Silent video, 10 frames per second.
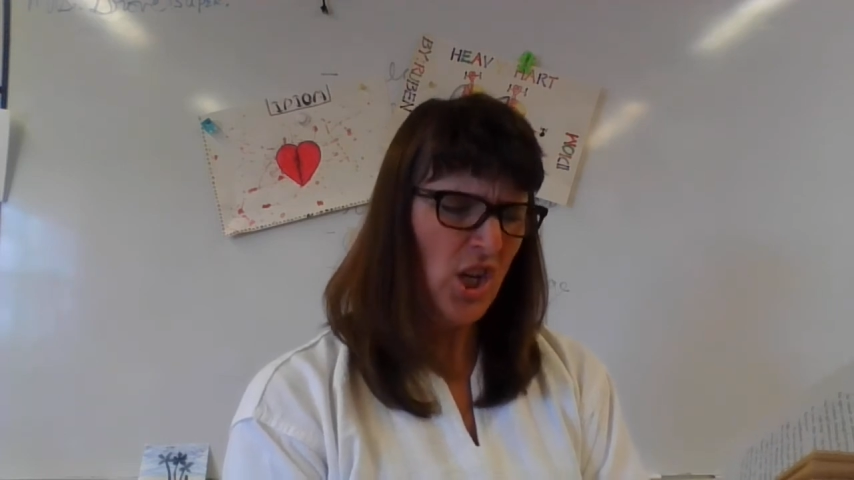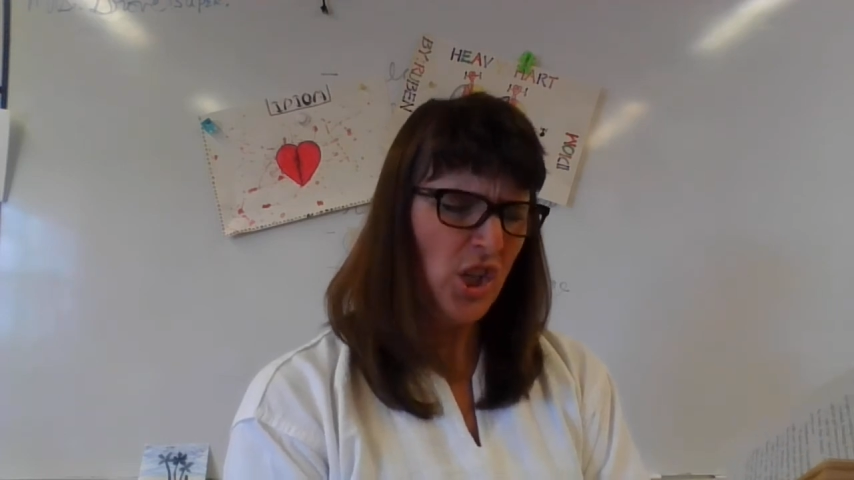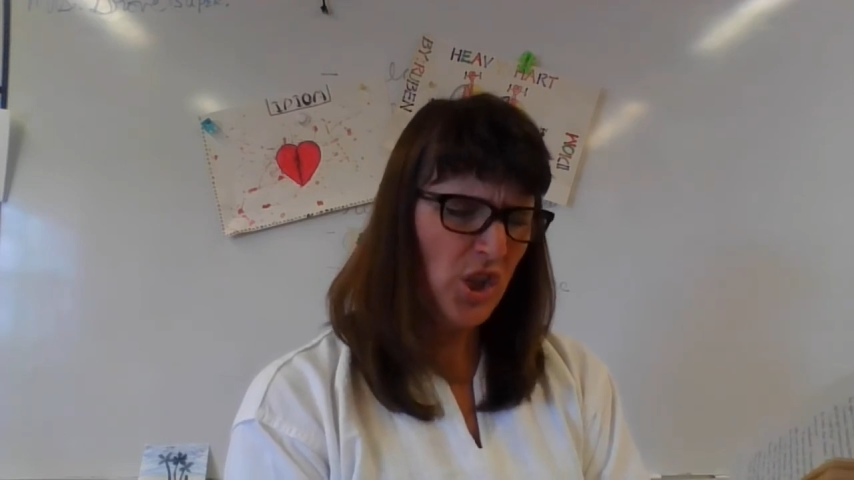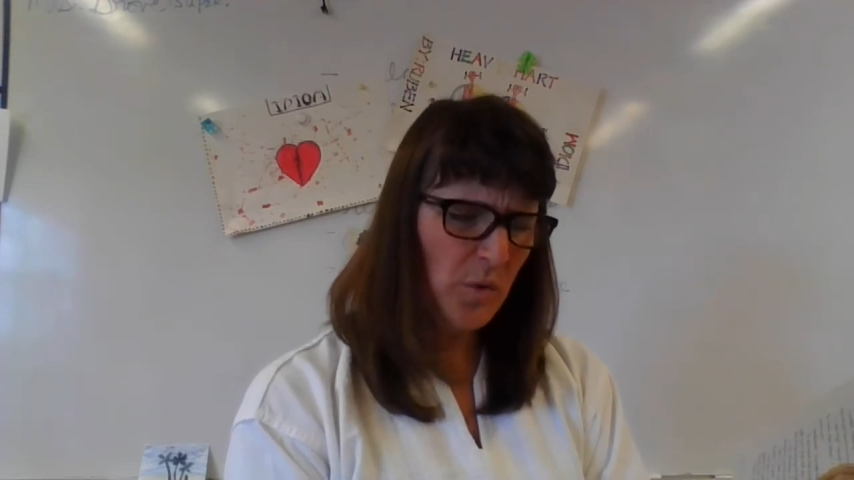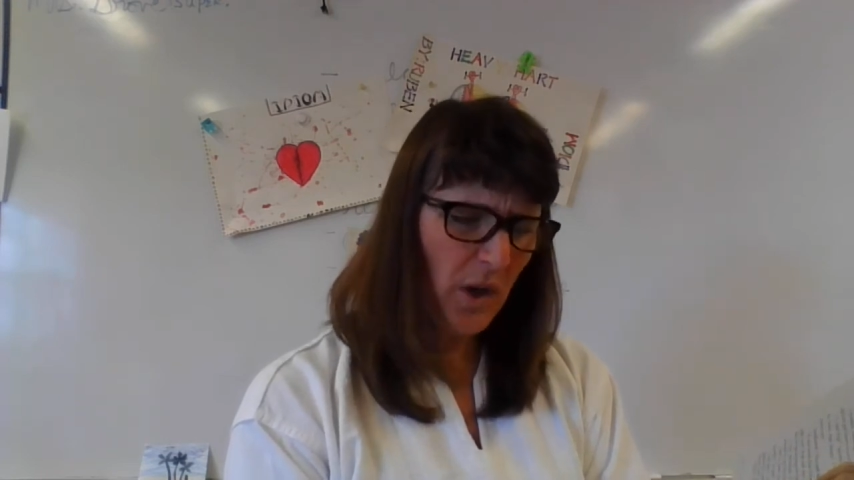
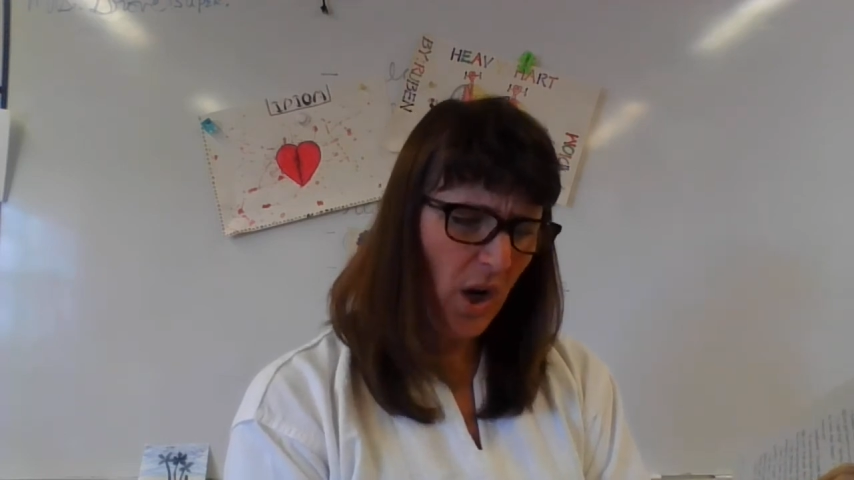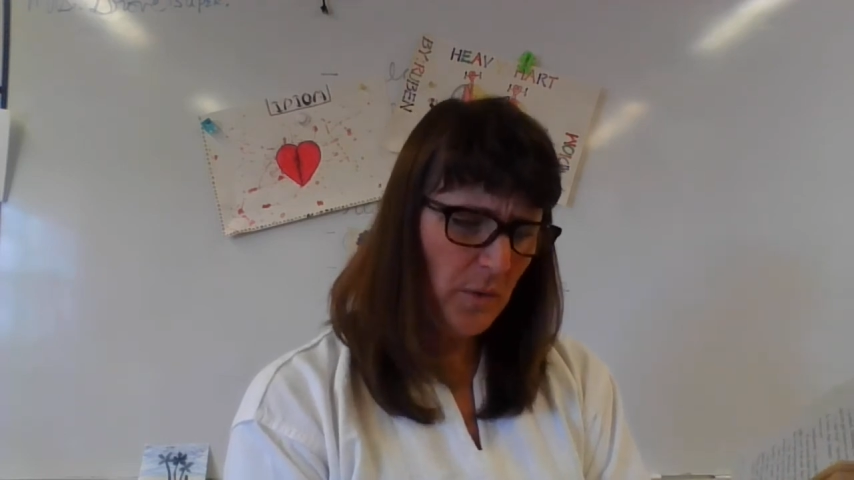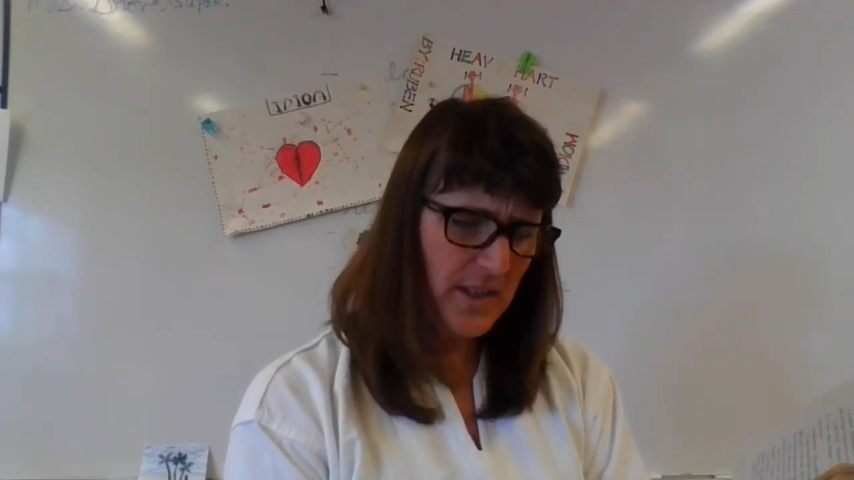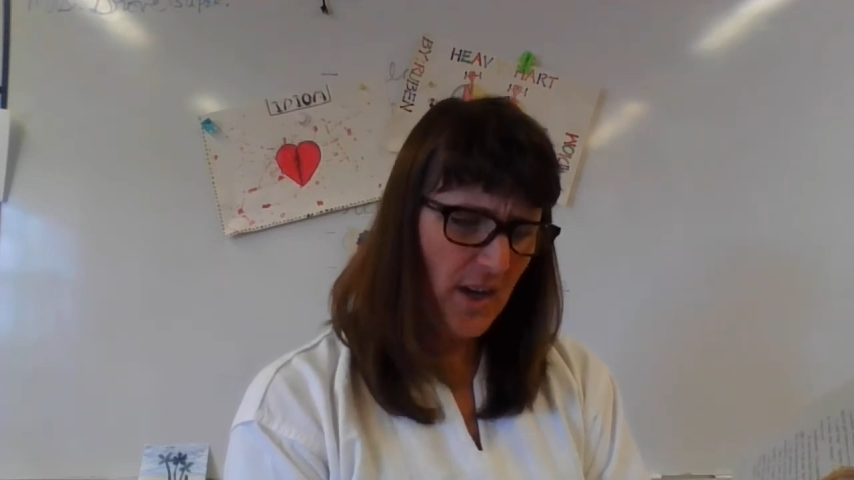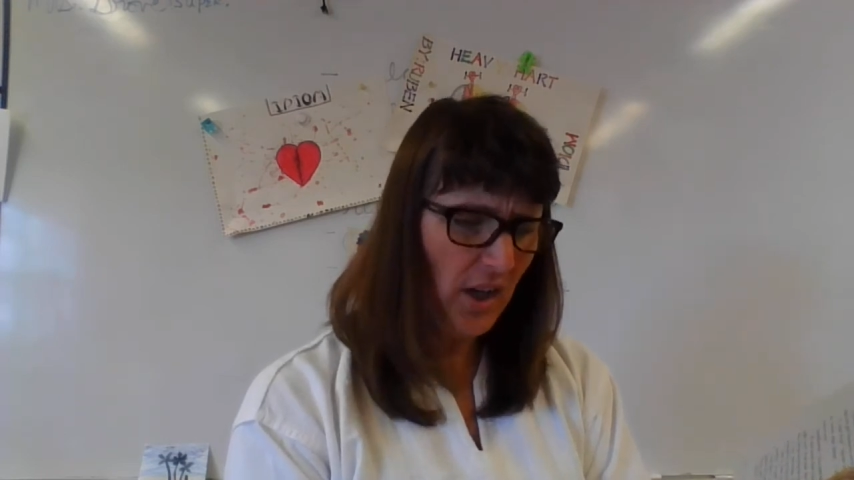You were
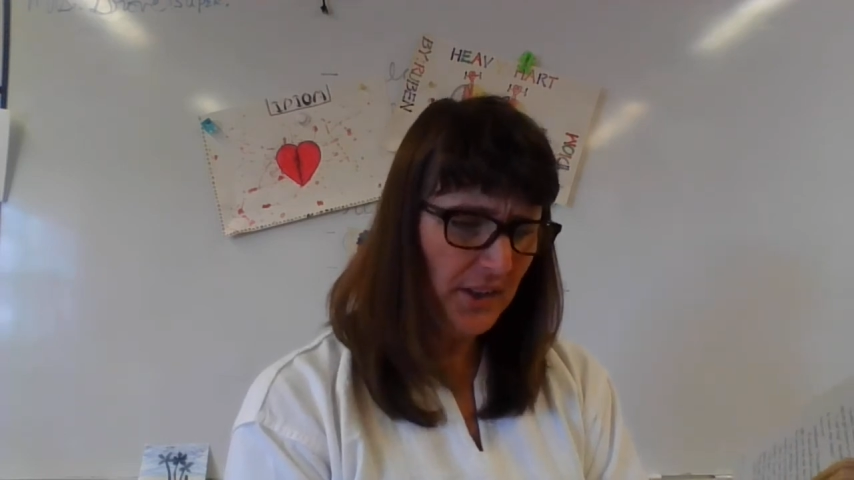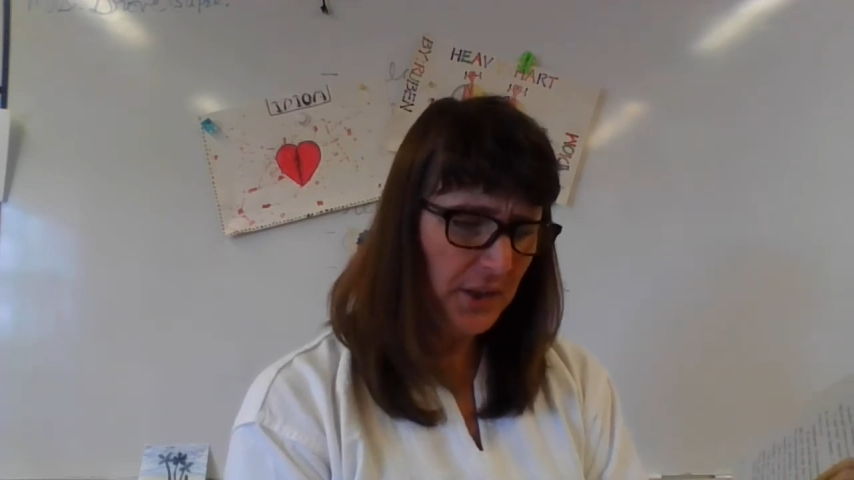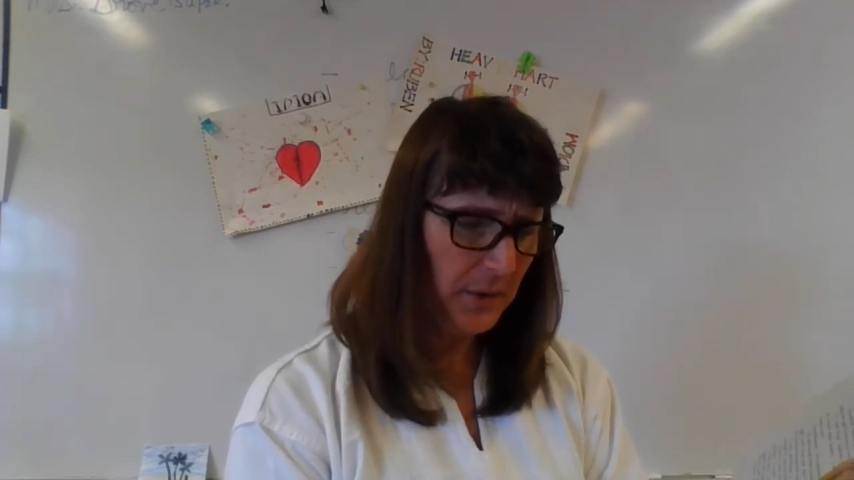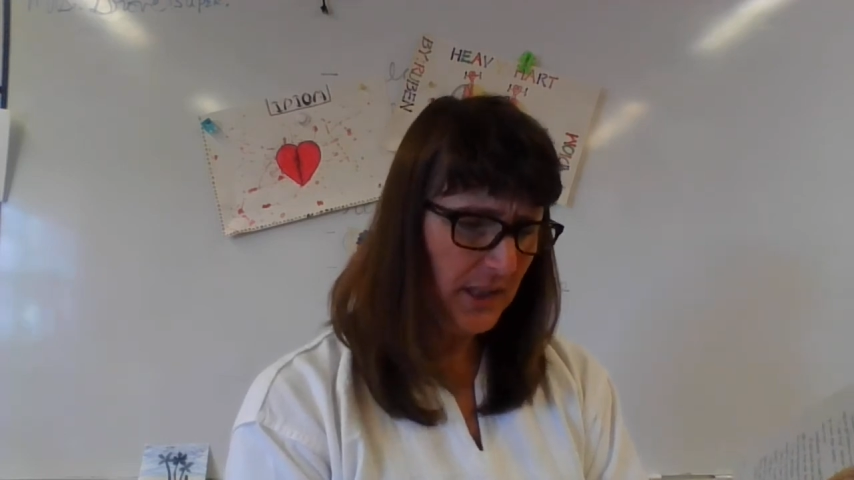always arguing,